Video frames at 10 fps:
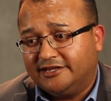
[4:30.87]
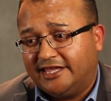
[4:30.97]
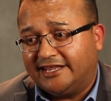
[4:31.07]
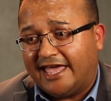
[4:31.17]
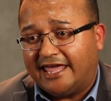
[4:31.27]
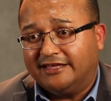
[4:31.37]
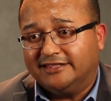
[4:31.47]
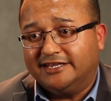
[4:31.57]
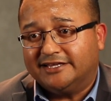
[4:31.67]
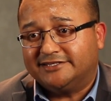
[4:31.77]
data
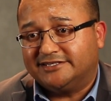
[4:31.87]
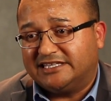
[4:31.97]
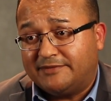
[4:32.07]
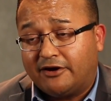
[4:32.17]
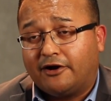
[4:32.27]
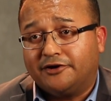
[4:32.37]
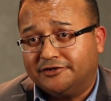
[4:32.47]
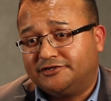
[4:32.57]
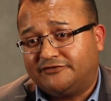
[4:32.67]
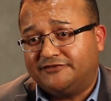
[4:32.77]
analytics is going to be hard
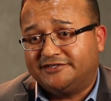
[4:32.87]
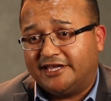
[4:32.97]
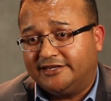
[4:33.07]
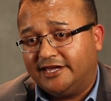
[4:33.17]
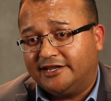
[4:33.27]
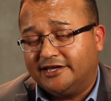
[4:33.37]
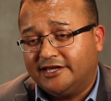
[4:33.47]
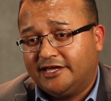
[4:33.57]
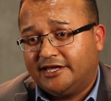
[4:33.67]
to surface that data